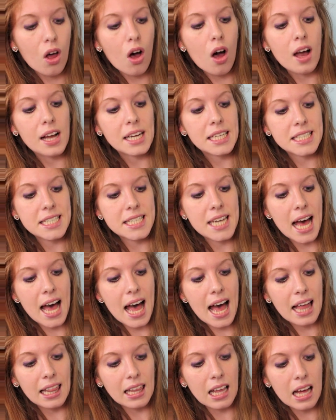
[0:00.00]
Light
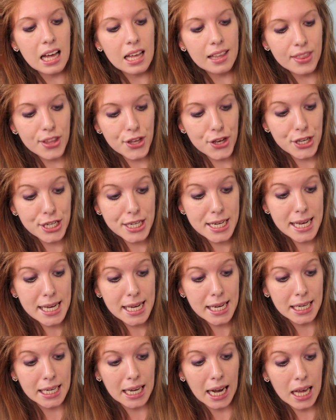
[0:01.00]
Nala
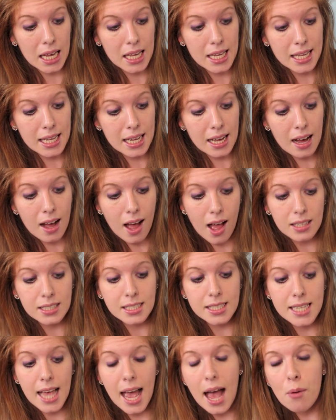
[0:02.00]
13
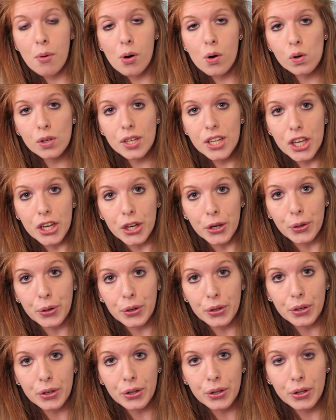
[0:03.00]
asks, how old are
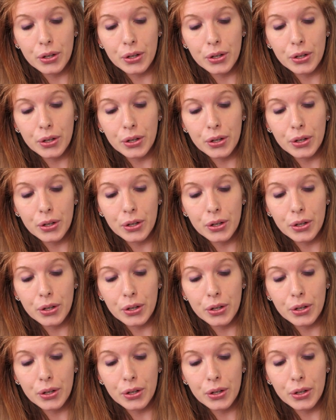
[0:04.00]
you?